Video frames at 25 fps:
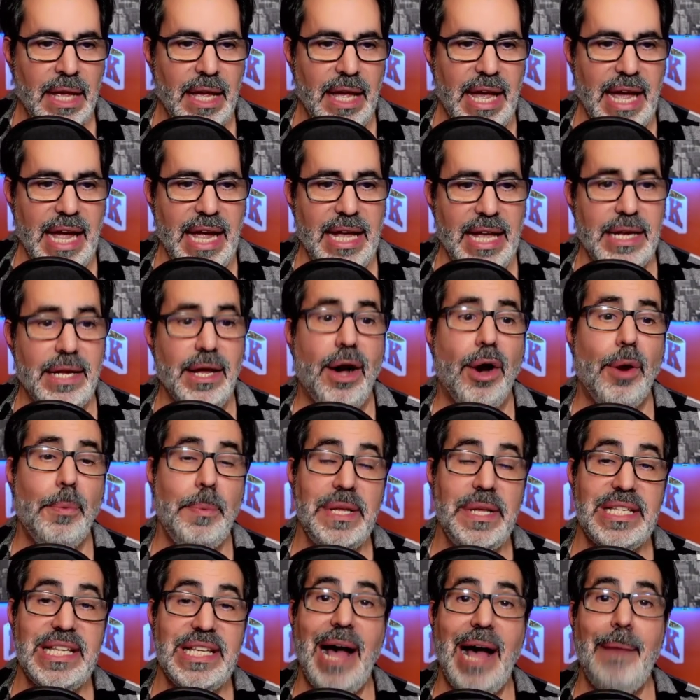And
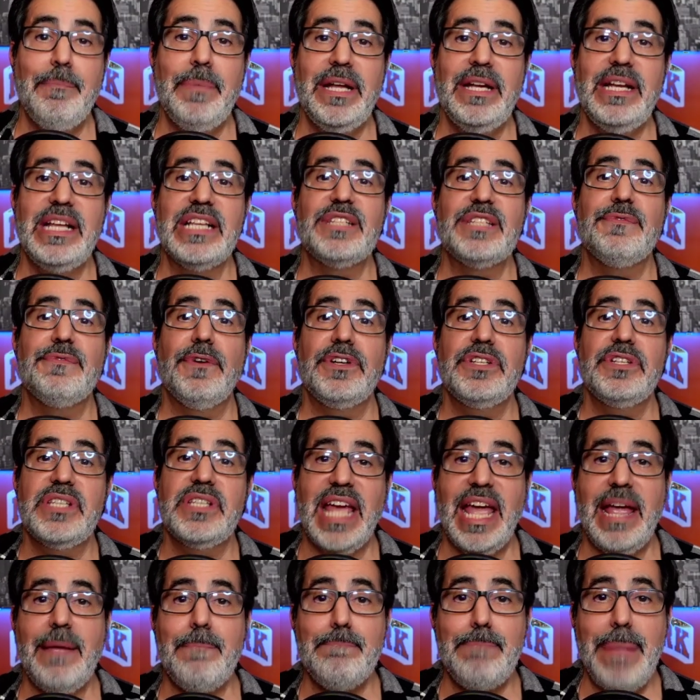Obi Toppin, his first
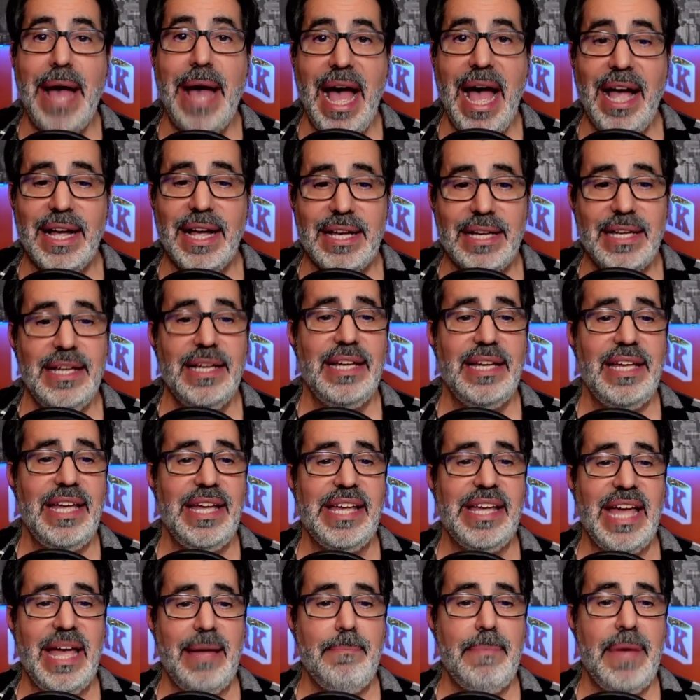game back, he
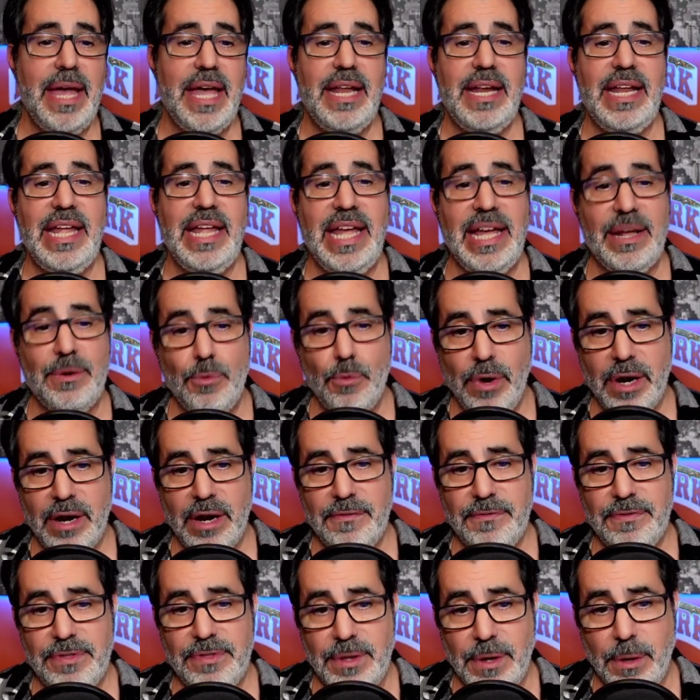came in. He hit one
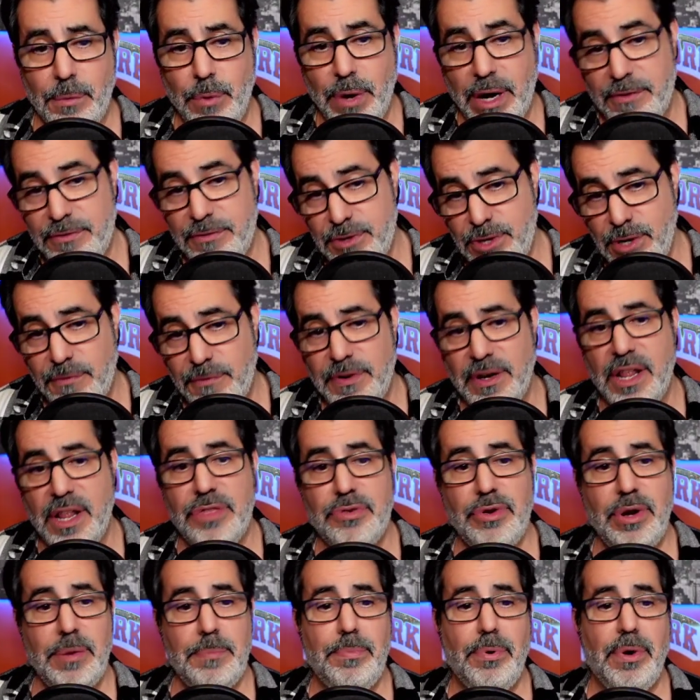of two from the
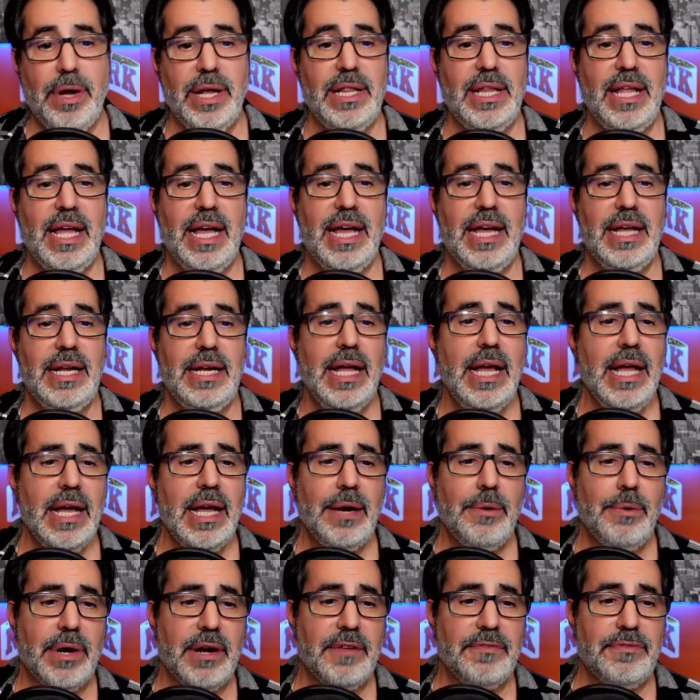three-point line,
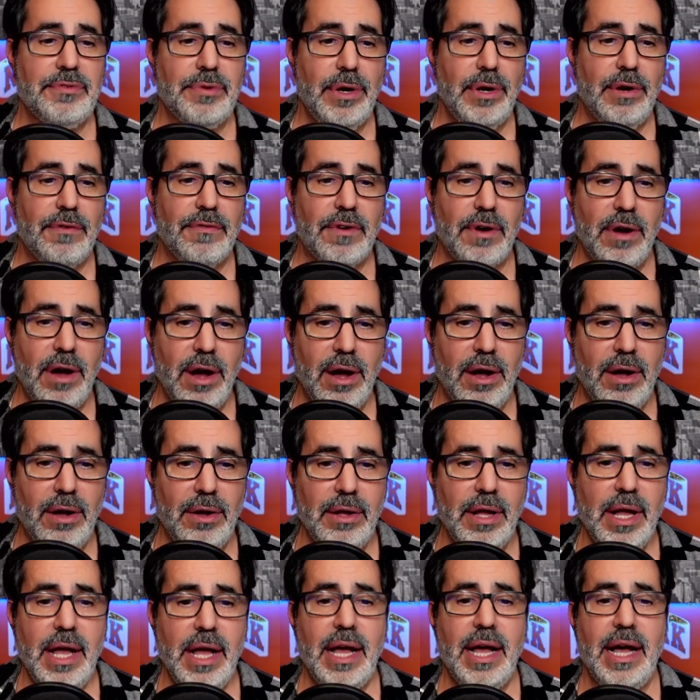1 of 3
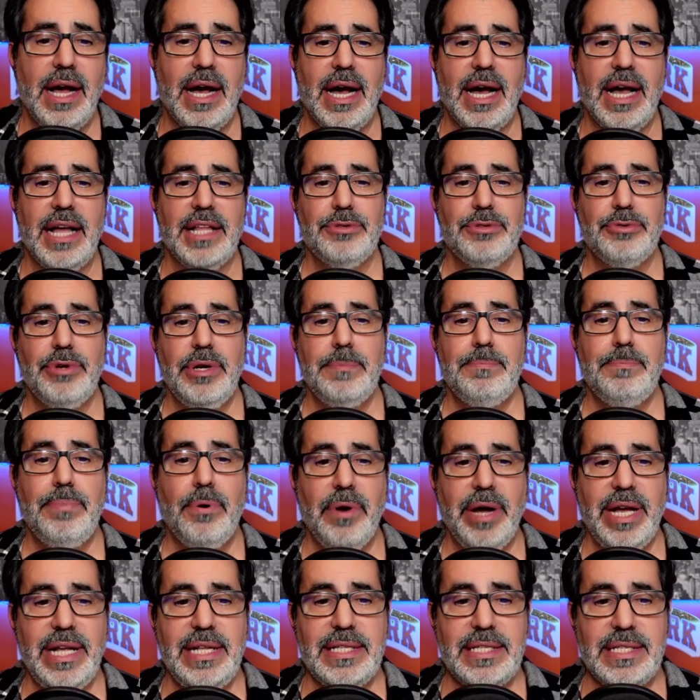overall, 3
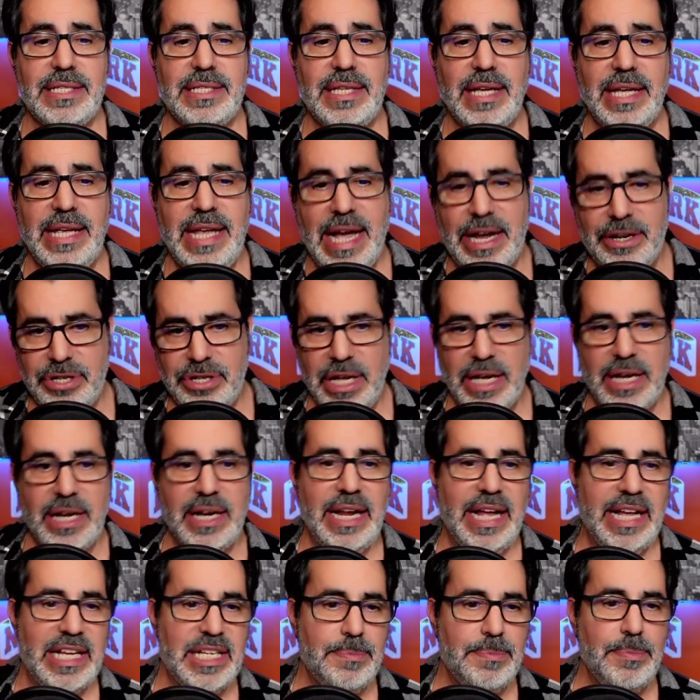points. He actually had a
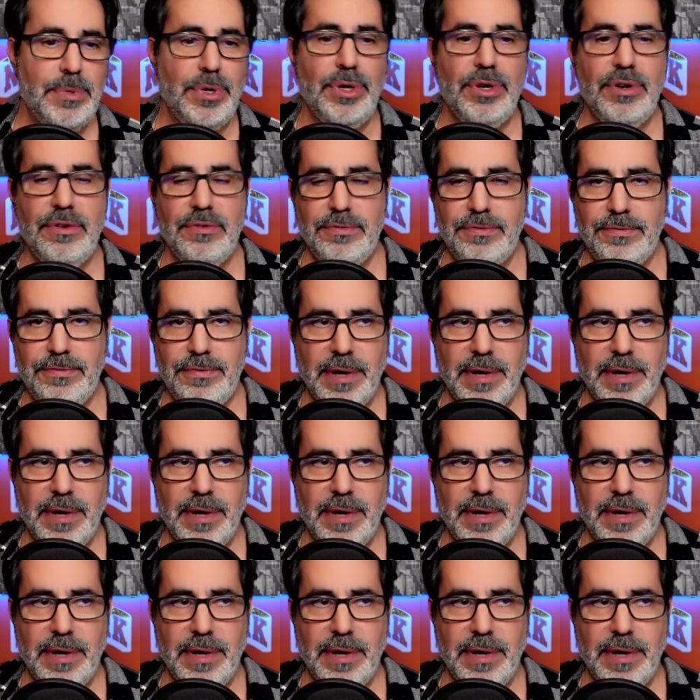nice move.